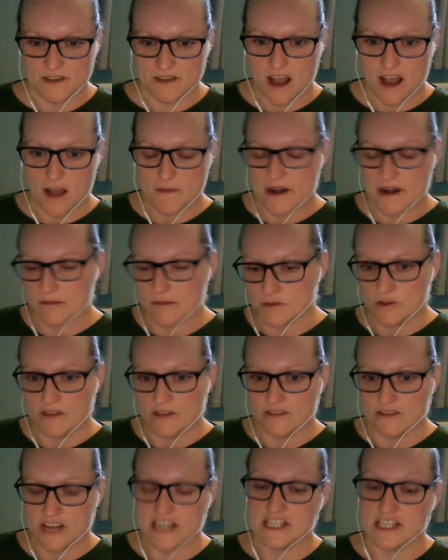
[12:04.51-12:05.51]
I mean, I'm sure
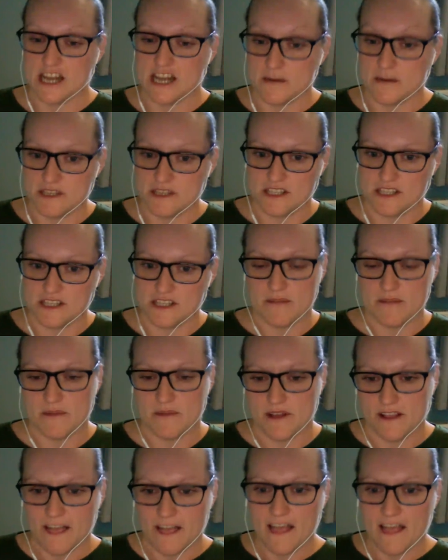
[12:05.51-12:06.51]
they've changed elements of it,
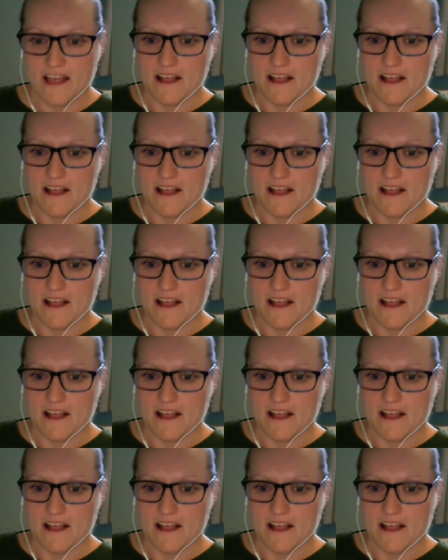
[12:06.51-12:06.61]
but